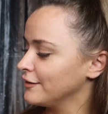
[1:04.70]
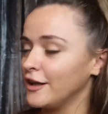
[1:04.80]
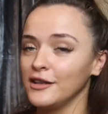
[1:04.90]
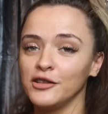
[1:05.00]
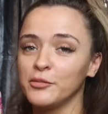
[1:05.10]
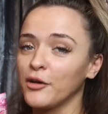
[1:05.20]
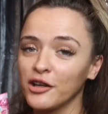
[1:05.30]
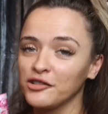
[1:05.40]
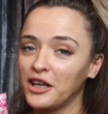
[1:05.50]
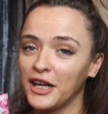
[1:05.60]
then you
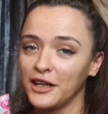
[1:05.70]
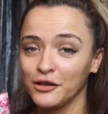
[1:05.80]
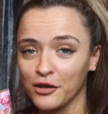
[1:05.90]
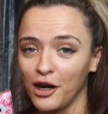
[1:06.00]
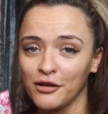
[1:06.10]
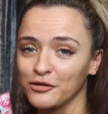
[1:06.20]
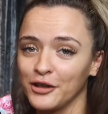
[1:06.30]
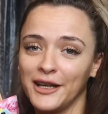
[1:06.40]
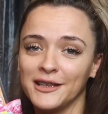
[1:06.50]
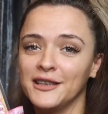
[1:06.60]
brush it and look
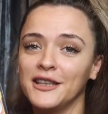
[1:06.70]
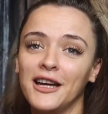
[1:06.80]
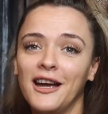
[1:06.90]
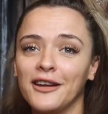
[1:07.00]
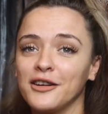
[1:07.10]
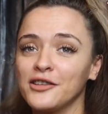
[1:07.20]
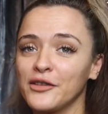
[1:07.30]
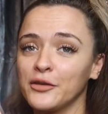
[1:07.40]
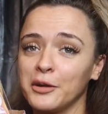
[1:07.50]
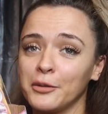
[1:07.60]
after it. And I just thought it